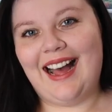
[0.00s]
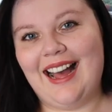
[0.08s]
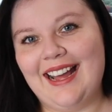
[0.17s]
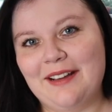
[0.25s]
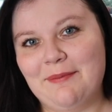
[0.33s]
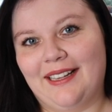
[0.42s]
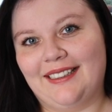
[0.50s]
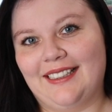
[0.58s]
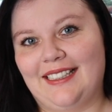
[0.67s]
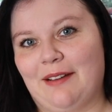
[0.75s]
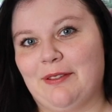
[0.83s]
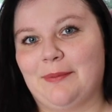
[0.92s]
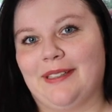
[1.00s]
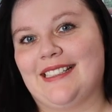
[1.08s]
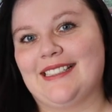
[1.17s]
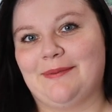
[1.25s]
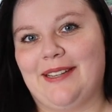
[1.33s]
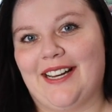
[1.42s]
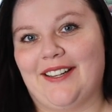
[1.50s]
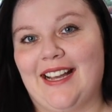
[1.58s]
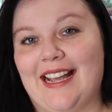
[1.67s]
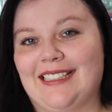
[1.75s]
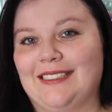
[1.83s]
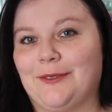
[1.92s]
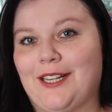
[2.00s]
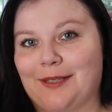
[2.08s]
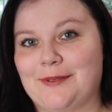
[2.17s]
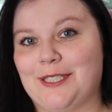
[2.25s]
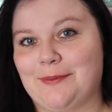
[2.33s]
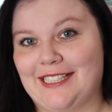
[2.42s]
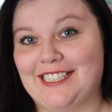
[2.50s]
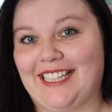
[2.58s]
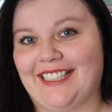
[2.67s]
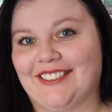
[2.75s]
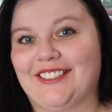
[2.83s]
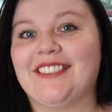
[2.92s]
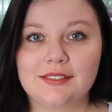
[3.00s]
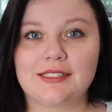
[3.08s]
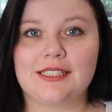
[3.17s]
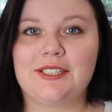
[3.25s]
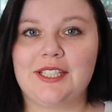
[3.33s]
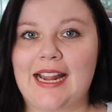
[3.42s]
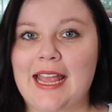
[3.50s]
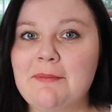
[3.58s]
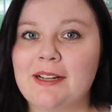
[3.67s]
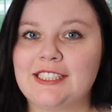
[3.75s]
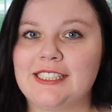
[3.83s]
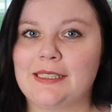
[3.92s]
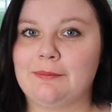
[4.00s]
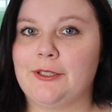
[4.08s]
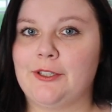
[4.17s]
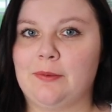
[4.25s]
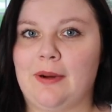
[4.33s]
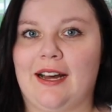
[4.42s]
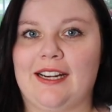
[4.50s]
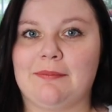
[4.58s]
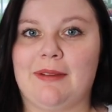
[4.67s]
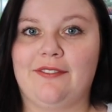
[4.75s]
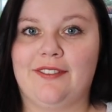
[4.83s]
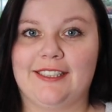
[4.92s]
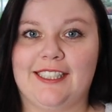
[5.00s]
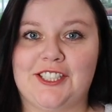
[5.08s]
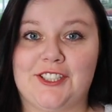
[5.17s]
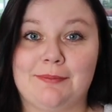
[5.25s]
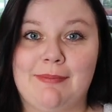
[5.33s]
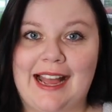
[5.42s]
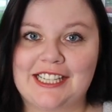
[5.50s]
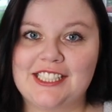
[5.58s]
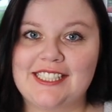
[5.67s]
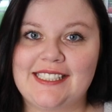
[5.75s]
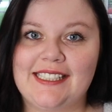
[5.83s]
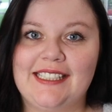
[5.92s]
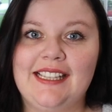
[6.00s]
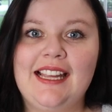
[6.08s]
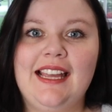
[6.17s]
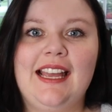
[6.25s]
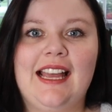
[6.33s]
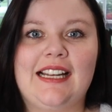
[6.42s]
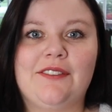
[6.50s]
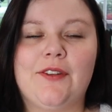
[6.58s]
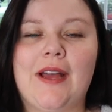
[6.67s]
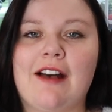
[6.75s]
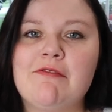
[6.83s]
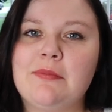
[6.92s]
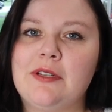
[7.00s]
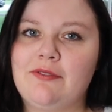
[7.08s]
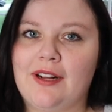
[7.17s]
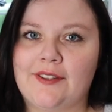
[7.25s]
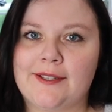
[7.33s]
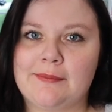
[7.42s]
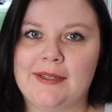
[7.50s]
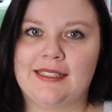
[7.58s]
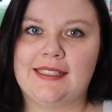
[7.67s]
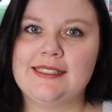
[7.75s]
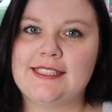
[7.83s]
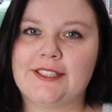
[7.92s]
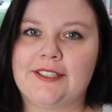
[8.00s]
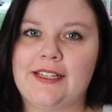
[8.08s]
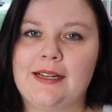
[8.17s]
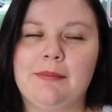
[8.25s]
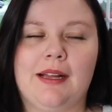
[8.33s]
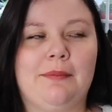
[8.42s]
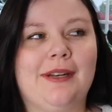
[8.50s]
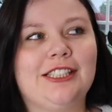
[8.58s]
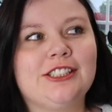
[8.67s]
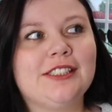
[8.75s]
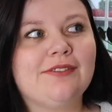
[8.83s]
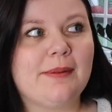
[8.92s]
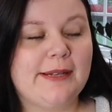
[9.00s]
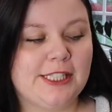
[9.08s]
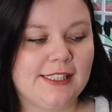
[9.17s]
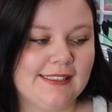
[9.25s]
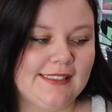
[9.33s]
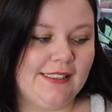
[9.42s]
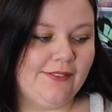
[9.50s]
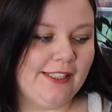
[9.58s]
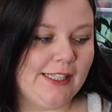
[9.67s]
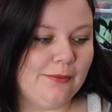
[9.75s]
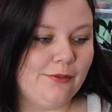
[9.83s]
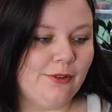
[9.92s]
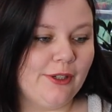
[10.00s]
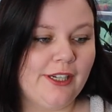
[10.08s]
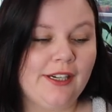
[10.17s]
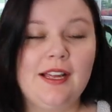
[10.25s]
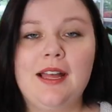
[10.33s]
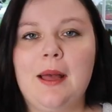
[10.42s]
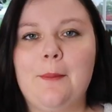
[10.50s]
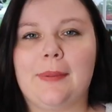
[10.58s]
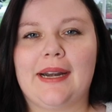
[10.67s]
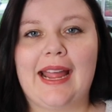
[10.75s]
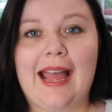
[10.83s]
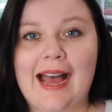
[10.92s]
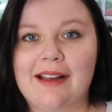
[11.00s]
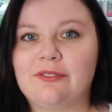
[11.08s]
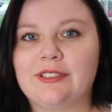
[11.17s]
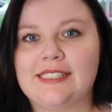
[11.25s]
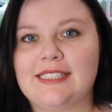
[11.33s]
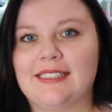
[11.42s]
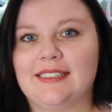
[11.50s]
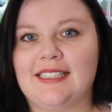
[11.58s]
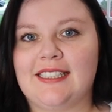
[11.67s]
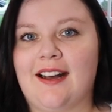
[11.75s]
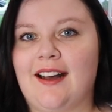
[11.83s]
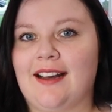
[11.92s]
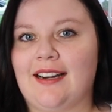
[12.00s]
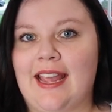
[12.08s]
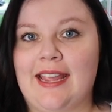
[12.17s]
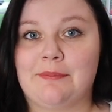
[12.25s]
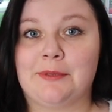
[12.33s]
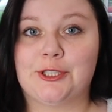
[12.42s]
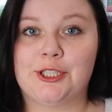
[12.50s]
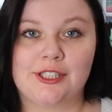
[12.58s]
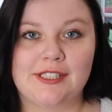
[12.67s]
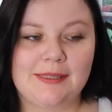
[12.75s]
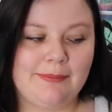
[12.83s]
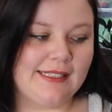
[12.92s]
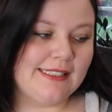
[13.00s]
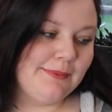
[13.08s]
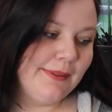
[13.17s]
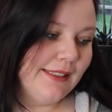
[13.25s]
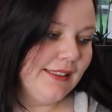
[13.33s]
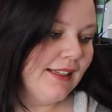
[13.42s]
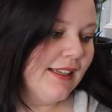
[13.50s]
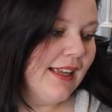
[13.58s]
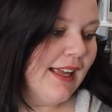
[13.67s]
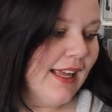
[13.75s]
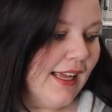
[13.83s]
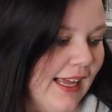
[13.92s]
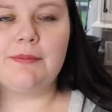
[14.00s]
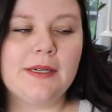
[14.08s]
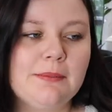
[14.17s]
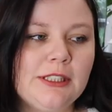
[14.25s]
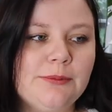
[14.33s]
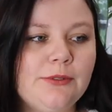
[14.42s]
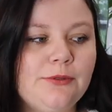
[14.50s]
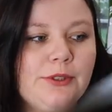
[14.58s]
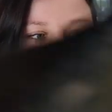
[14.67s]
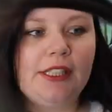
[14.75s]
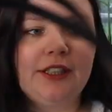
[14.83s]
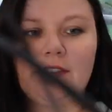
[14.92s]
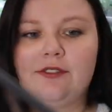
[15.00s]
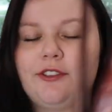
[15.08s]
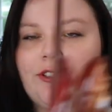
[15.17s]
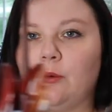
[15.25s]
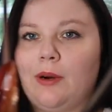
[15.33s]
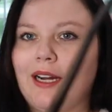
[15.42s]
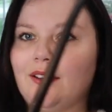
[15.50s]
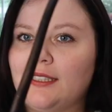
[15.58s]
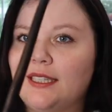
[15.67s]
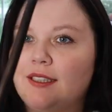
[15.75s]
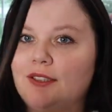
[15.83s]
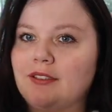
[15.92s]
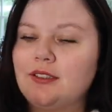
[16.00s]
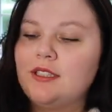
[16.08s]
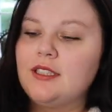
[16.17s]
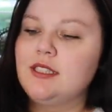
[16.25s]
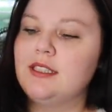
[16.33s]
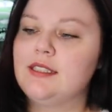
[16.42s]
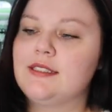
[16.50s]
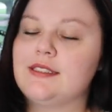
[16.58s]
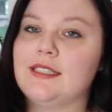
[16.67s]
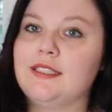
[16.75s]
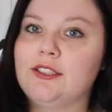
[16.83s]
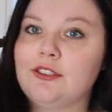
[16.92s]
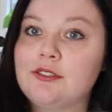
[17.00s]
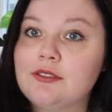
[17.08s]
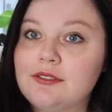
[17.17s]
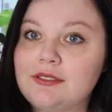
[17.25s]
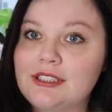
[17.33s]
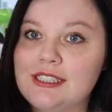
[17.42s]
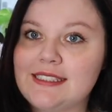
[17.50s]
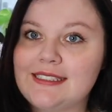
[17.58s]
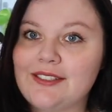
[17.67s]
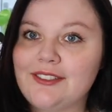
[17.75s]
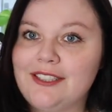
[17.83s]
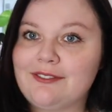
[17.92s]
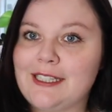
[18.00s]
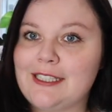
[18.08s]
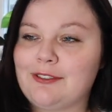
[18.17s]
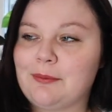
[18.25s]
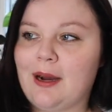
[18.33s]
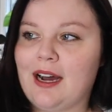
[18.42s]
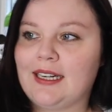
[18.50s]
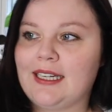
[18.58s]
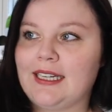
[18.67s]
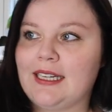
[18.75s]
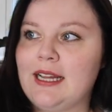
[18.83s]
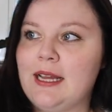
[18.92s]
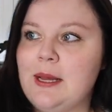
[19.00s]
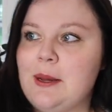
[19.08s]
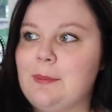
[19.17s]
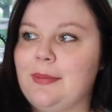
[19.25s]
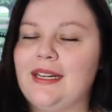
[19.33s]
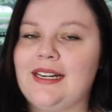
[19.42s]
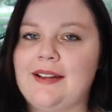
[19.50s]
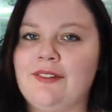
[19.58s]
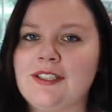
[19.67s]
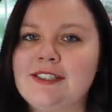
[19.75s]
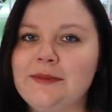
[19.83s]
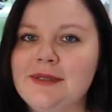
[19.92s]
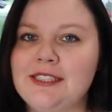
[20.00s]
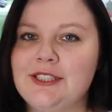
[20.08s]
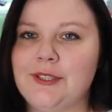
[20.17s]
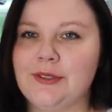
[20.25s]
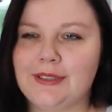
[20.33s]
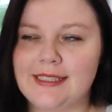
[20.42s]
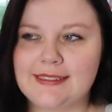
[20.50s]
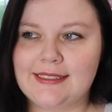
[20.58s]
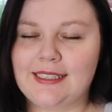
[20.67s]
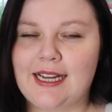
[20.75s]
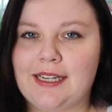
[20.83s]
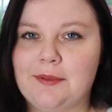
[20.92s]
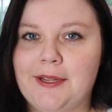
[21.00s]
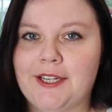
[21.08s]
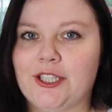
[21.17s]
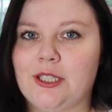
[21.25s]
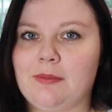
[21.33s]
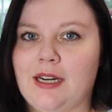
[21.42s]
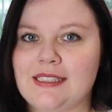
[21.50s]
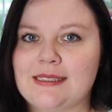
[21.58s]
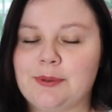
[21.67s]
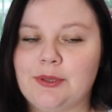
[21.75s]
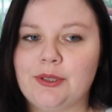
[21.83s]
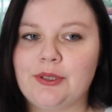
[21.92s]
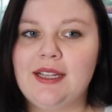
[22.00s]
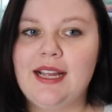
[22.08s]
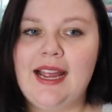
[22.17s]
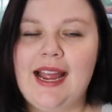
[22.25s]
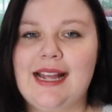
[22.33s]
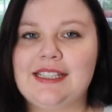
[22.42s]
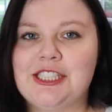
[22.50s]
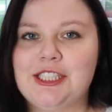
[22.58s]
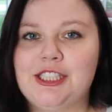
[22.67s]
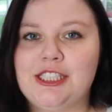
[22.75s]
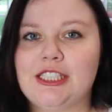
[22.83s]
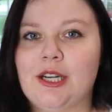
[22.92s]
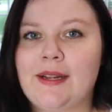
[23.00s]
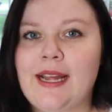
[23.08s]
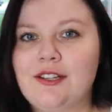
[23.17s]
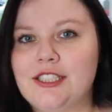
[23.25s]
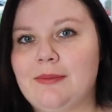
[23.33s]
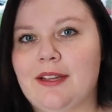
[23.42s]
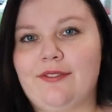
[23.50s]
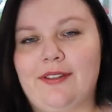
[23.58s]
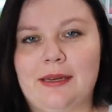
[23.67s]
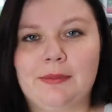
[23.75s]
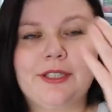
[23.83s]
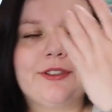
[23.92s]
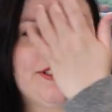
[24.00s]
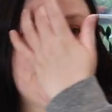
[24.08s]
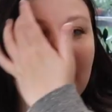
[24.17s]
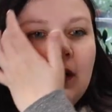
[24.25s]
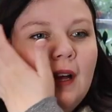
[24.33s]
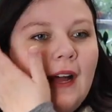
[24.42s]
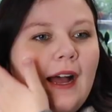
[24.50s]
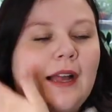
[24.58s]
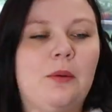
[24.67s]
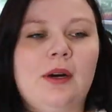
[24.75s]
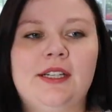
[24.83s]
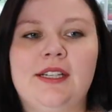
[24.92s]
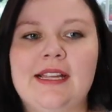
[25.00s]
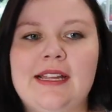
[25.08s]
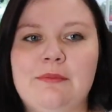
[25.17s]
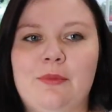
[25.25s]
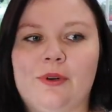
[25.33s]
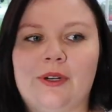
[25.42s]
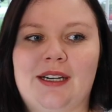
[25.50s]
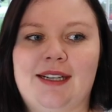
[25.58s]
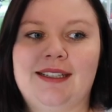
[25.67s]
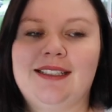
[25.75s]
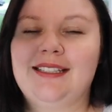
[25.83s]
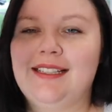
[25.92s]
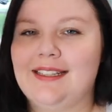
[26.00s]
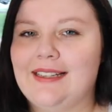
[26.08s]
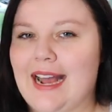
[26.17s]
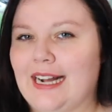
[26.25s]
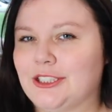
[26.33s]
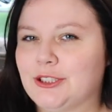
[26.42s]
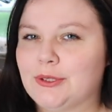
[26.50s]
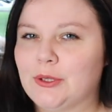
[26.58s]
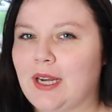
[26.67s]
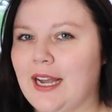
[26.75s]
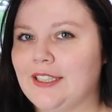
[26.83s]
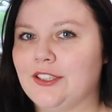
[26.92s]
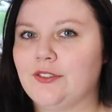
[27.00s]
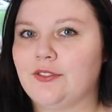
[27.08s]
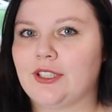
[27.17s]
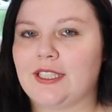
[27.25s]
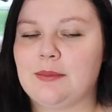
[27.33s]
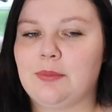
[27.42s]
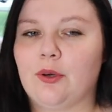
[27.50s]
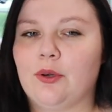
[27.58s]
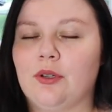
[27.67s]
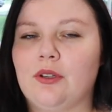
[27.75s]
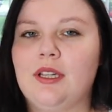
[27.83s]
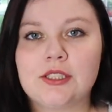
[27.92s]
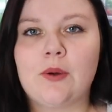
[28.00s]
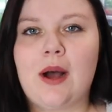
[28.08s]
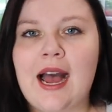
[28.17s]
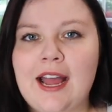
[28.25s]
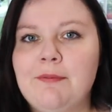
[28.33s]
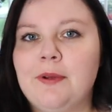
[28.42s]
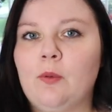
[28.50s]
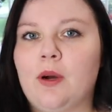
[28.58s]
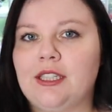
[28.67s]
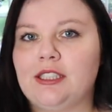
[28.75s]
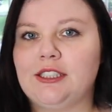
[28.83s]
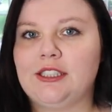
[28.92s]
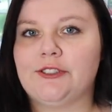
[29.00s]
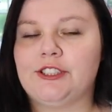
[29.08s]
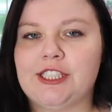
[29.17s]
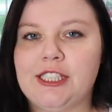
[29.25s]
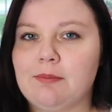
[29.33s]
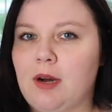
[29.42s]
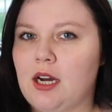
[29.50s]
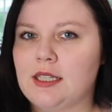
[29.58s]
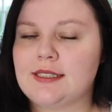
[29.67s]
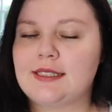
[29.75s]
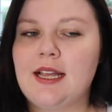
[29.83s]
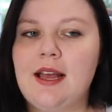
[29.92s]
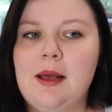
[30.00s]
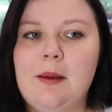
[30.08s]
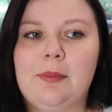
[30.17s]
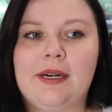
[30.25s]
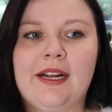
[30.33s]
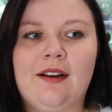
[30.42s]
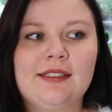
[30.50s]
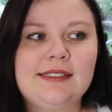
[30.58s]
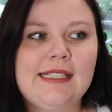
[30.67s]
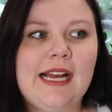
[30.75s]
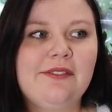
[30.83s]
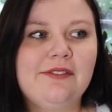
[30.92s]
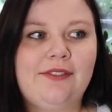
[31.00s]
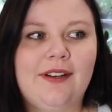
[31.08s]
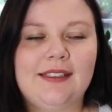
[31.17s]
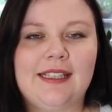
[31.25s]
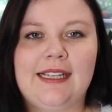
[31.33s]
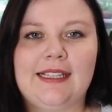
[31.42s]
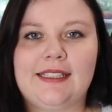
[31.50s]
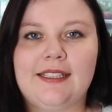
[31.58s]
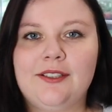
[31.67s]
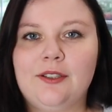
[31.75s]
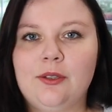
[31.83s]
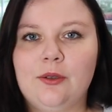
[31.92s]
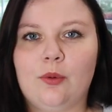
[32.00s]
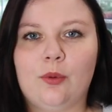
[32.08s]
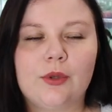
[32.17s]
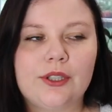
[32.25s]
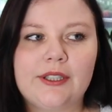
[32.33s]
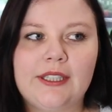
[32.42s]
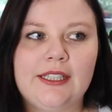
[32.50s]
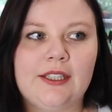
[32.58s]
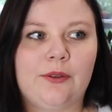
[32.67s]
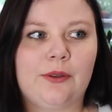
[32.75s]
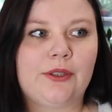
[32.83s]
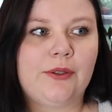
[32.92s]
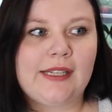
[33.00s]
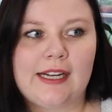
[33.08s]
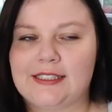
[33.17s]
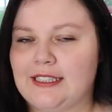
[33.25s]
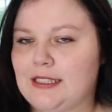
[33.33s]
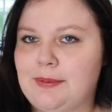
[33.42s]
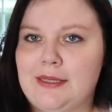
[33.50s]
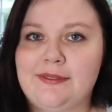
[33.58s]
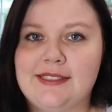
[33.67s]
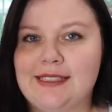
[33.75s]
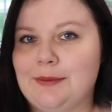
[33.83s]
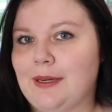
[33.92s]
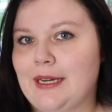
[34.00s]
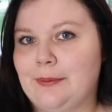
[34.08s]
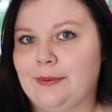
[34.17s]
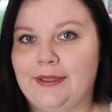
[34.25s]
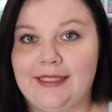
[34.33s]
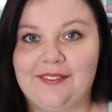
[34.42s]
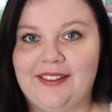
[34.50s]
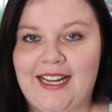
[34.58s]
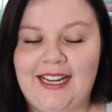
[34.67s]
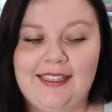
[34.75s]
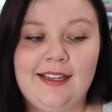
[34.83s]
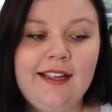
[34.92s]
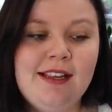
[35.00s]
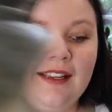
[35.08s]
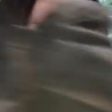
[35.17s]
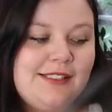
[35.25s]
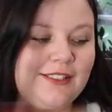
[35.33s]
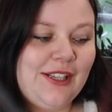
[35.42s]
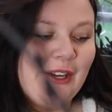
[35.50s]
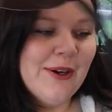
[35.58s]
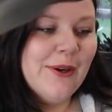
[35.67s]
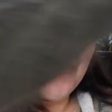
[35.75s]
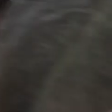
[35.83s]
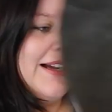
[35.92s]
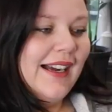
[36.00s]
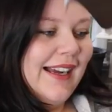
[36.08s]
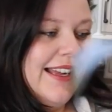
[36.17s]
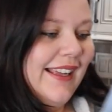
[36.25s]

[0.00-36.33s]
Hi, I'm Ella and I'm the Plants Meow and welcome to my channel. So today I'm actually going to be repotting my Philodendron Majesty, and if you haven't been following me on Instagram, I'm not sure if I mentioned this in a video before, but I have recently got a mature specimen. I've pretty much been rooting her for a while now, so she's definitely ready for potting, but I've also been too lazy to kind of make her a moss pole, and since she's going out into my family room, I wanted a more natural kind of looking pole. So I've been wanting to use sheet moss, but I honestly haven't felt like ordering or going out to get the PVC pipe or any of that. So